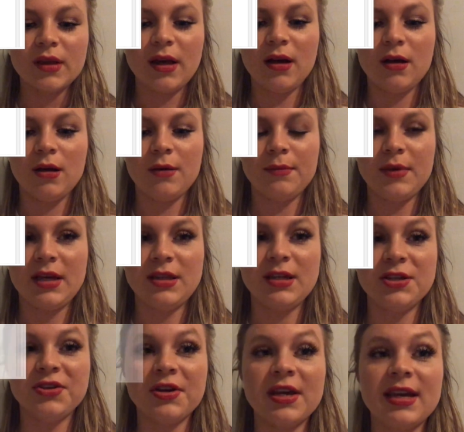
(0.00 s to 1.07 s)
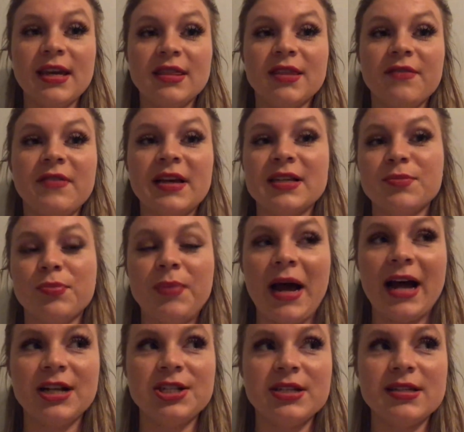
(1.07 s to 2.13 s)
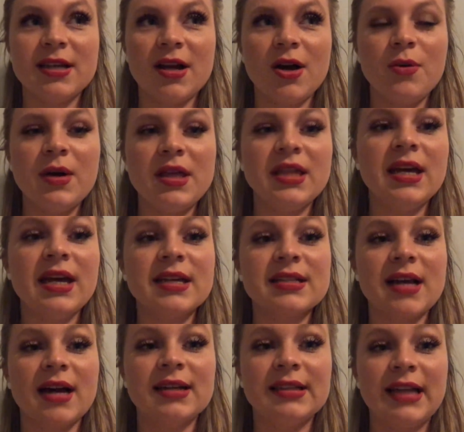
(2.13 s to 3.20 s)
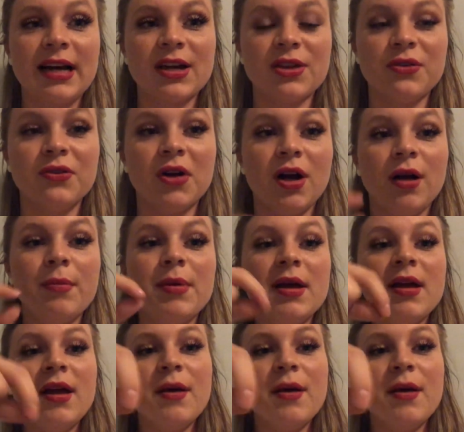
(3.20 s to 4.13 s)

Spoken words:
And then you can get the Vicks patches that go with it. It's kind of like the rub,